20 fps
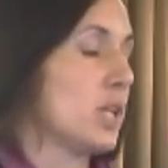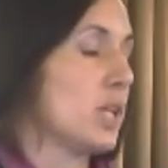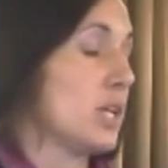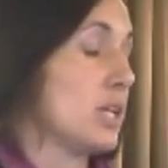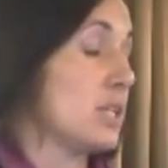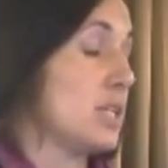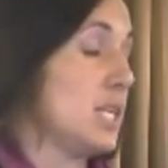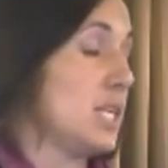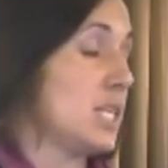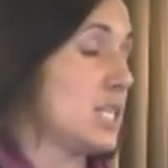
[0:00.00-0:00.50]

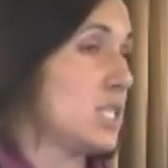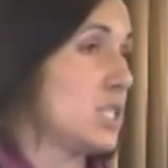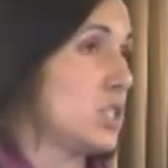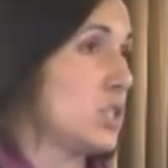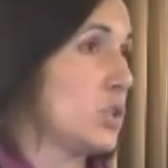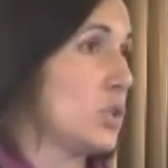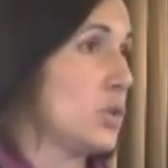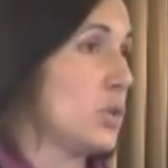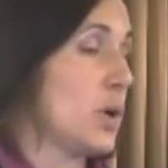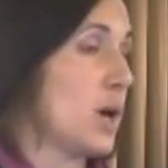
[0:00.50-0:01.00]
needed
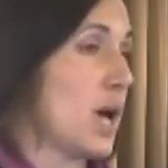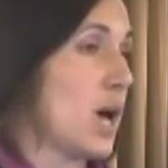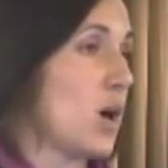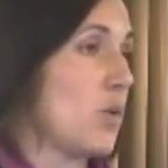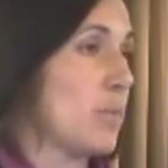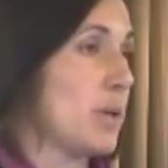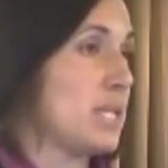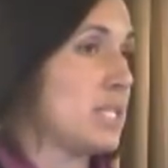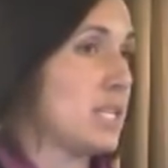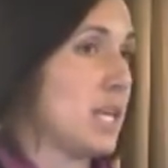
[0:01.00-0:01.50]
to
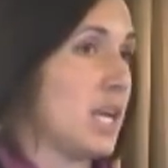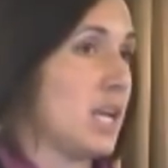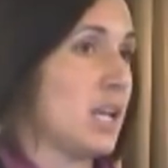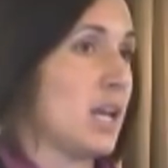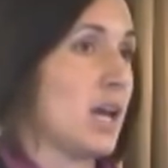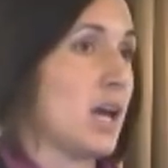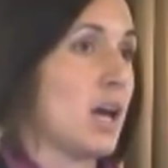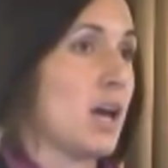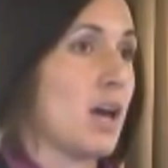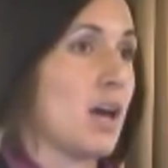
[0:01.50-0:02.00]
help maintain
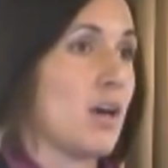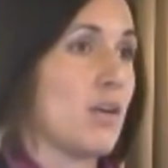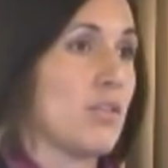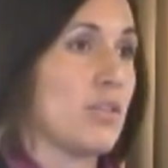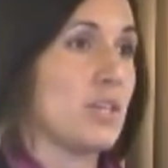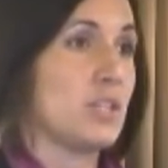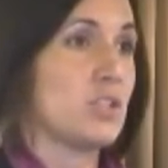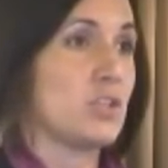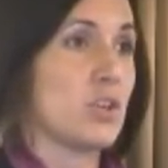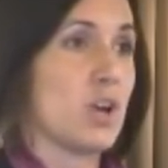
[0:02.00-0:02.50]
a
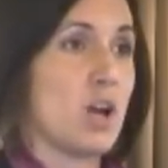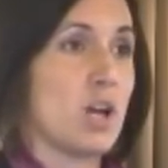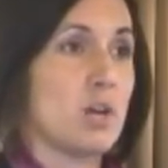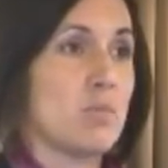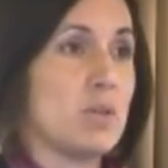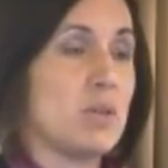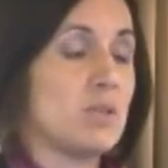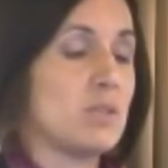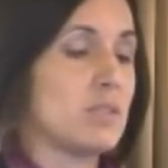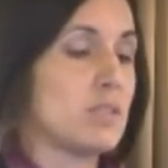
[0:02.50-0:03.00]
healthy, strong
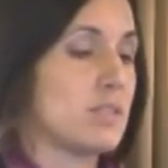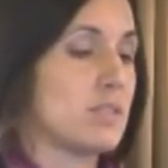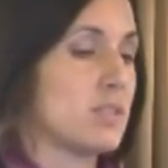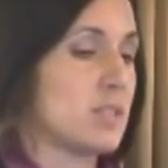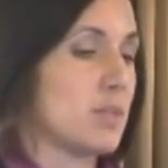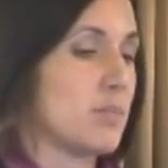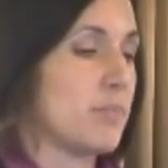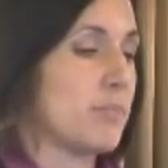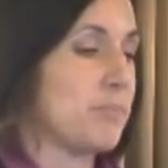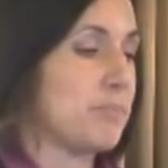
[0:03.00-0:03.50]
immune
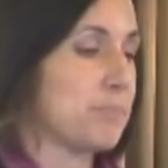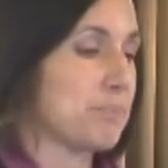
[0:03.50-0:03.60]
system.